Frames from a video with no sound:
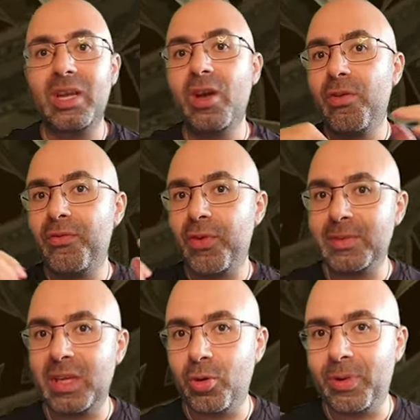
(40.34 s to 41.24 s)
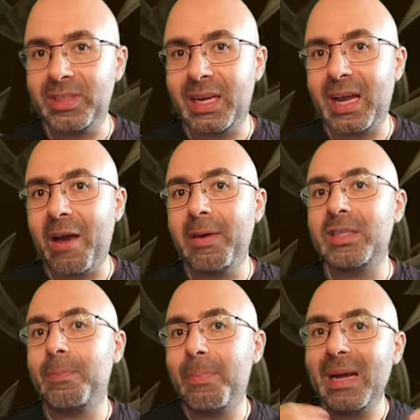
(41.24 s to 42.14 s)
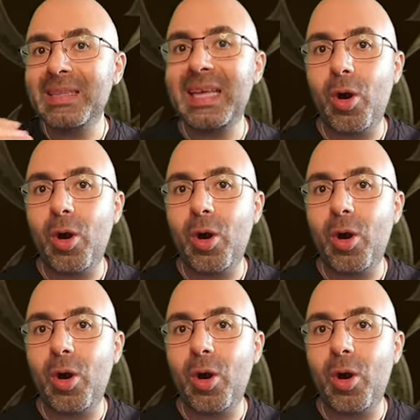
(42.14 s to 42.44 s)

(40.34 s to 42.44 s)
from the Norwegian government, but they